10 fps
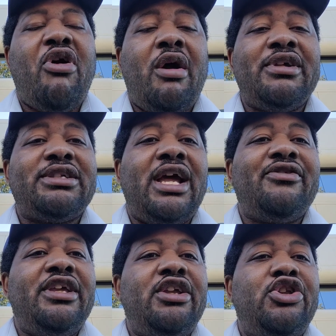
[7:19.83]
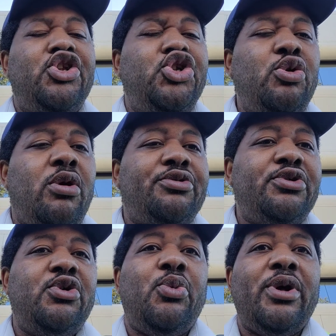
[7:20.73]
promised that the Duo
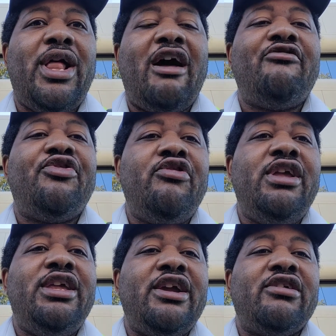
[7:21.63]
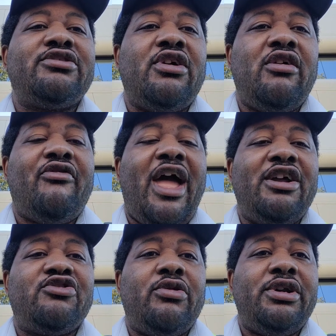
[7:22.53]
2 will have 3 years of
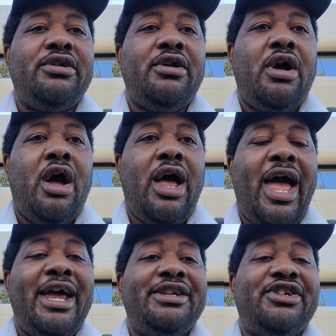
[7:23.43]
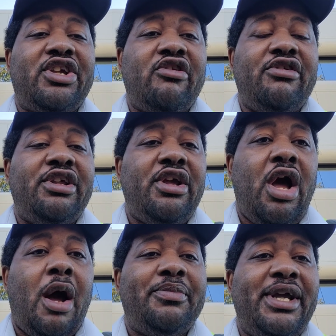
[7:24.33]
Android and security
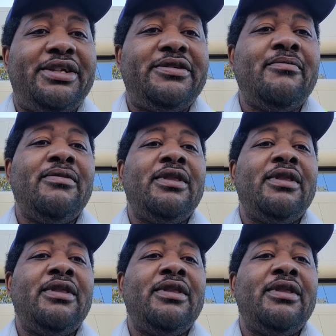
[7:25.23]
updates.